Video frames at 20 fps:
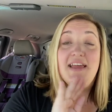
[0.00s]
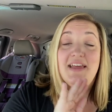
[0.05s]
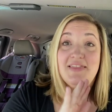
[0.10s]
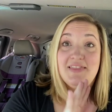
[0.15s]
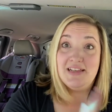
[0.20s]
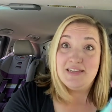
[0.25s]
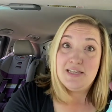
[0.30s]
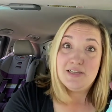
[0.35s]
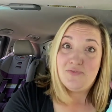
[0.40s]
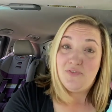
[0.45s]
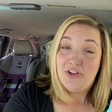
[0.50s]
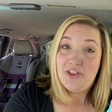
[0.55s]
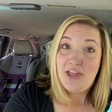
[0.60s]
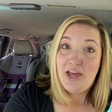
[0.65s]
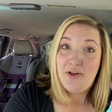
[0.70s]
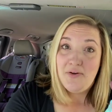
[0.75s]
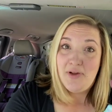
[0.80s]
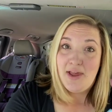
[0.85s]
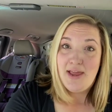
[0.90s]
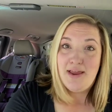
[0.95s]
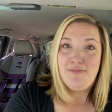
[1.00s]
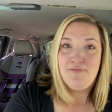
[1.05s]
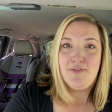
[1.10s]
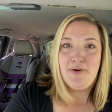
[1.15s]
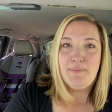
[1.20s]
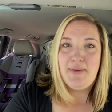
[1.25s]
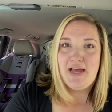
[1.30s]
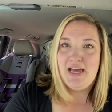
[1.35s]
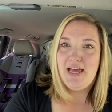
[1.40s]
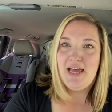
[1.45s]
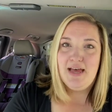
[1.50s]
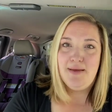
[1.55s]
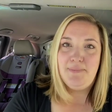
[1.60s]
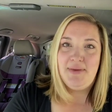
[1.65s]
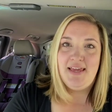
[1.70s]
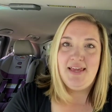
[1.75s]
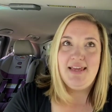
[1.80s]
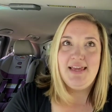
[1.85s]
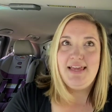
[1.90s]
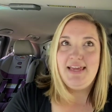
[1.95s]
This is for Logan, for my
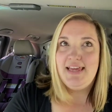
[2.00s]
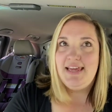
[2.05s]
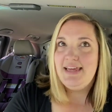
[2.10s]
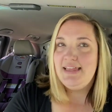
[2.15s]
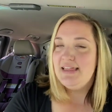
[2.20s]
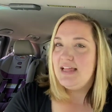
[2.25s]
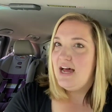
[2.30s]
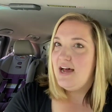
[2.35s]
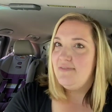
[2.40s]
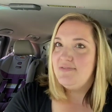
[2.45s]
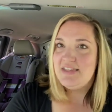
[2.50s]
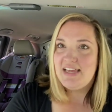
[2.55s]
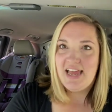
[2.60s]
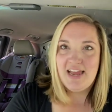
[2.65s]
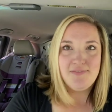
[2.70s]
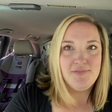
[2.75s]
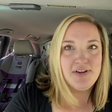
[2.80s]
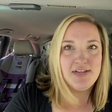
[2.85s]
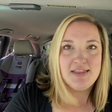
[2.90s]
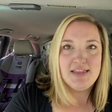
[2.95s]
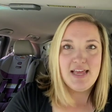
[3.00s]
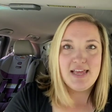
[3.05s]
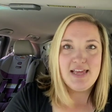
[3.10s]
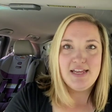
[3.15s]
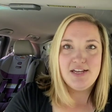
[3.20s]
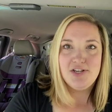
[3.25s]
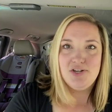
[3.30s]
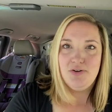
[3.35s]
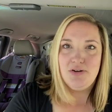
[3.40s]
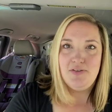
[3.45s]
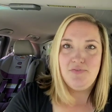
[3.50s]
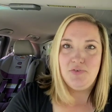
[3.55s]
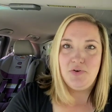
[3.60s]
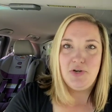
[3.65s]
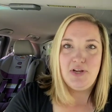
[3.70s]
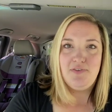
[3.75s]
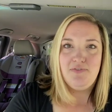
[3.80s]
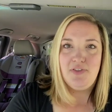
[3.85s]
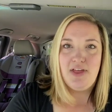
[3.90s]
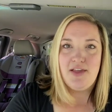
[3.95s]
hubby. He loves everything tutti
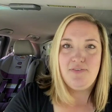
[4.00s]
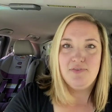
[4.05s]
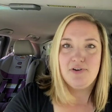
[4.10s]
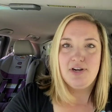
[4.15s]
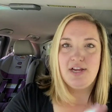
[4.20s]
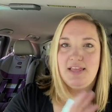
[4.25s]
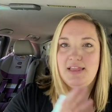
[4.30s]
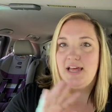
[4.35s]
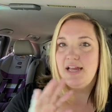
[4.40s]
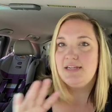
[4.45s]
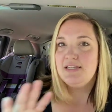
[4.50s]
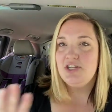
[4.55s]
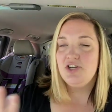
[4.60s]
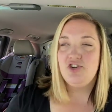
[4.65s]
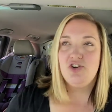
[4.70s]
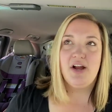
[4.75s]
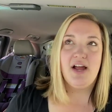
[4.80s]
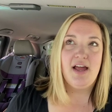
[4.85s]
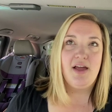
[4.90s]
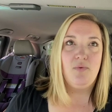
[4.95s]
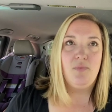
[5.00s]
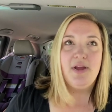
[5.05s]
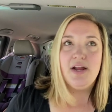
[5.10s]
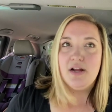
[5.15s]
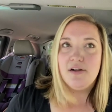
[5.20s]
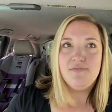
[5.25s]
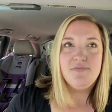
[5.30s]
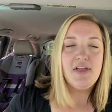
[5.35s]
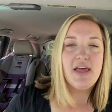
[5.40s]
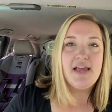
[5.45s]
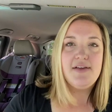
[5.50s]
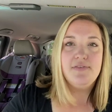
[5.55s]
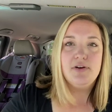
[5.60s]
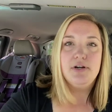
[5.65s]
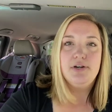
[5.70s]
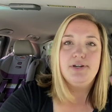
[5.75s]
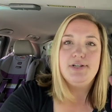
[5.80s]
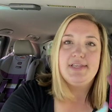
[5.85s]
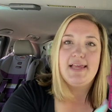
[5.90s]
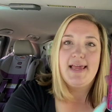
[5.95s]
frutti flavor. He likes to try weird
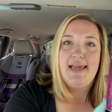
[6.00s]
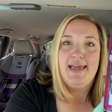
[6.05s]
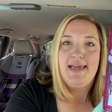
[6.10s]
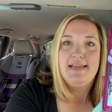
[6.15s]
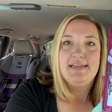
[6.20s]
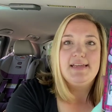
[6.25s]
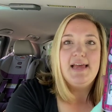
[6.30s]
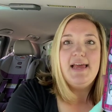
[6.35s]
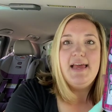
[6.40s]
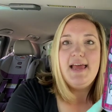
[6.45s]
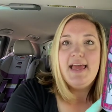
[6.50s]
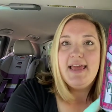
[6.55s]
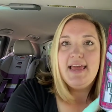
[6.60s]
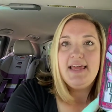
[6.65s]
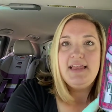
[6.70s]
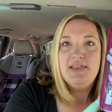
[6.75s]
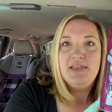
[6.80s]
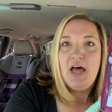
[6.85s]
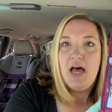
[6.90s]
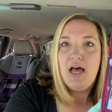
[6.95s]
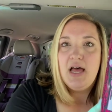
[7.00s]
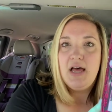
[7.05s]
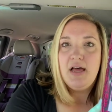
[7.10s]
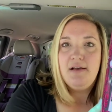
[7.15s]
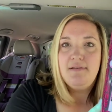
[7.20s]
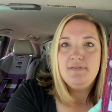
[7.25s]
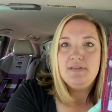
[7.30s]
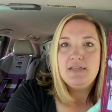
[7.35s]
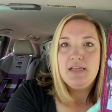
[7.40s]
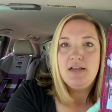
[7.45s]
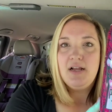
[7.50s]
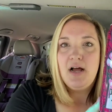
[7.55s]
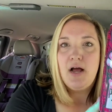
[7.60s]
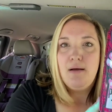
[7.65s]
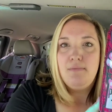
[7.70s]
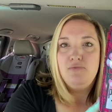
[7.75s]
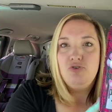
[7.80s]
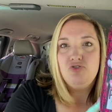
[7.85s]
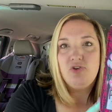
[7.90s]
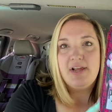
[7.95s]
flavors and he loves
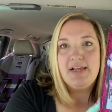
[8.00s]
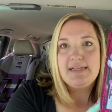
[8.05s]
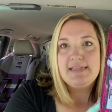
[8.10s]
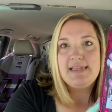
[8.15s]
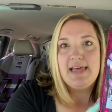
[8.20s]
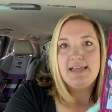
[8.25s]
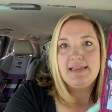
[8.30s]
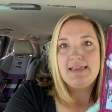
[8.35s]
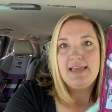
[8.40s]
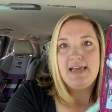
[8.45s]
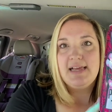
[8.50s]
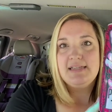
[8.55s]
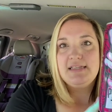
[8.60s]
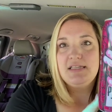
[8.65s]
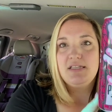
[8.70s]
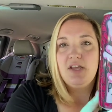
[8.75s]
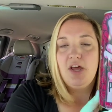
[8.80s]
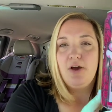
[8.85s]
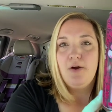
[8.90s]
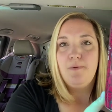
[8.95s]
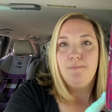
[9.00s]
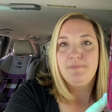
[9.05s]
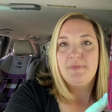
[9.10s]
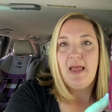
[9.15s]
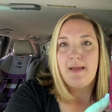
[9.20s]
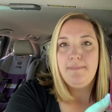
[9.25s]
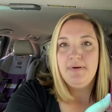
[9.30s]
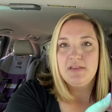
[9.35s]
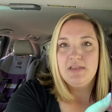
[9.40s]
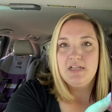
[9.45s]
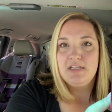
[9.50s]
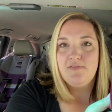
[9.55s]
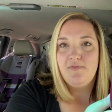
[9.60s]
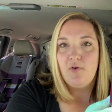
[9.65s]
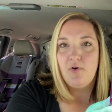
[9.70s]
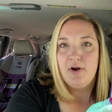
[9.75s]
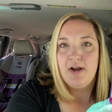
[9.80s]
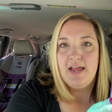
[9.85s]
um, drinks like this. So I bought this for